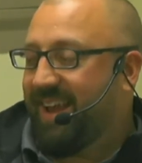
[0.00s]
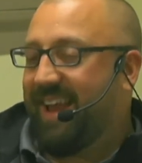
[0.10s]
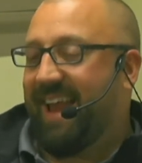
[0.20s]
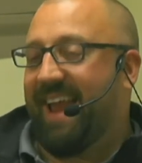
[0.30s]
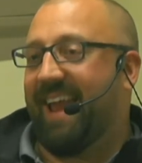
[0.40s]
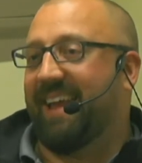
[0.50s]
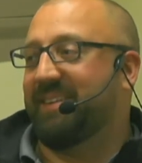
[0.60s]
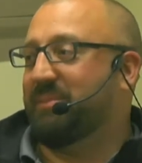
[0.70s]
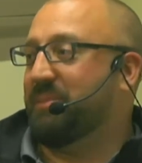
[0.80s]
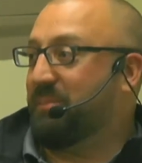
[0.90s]

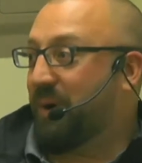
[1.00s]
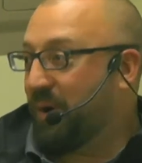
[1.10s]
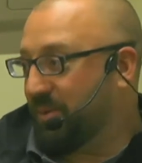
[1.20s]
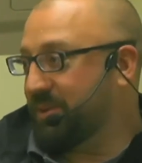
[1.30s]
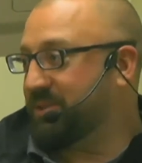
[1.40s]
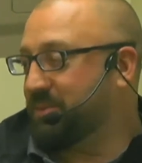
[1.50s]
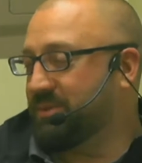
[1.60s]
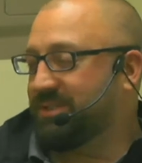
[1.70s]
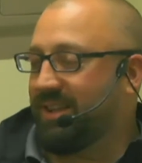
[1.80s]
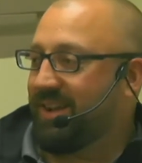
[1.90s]
And Barwis was
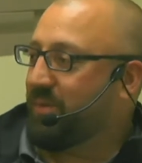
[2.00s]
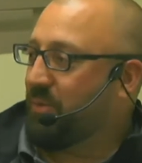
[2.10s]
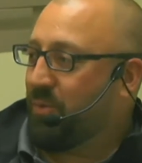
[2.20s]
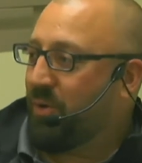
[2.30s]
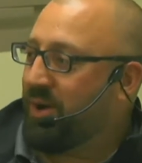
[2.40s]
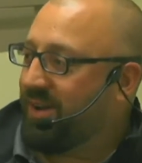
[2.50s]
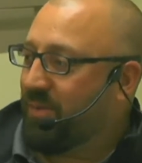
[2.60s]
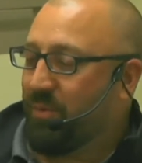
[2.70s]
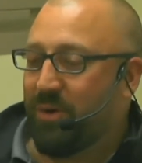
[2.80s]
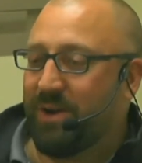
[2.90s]
so like,
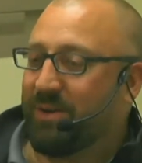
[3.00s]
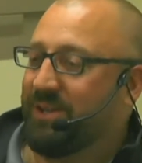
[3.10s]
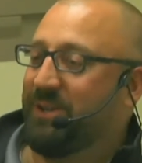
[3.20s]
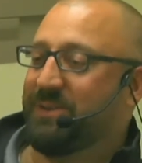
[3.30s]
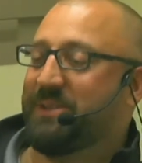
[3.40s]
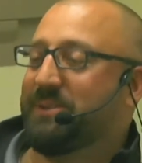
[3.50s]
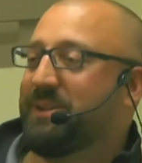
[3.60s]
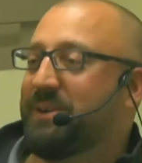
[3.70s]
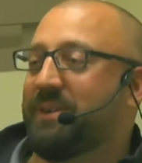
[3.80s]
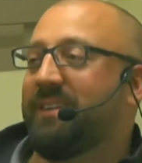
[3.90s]
what are you two
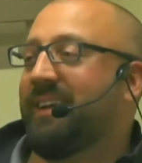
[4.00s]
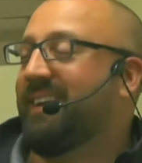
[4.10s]
doing?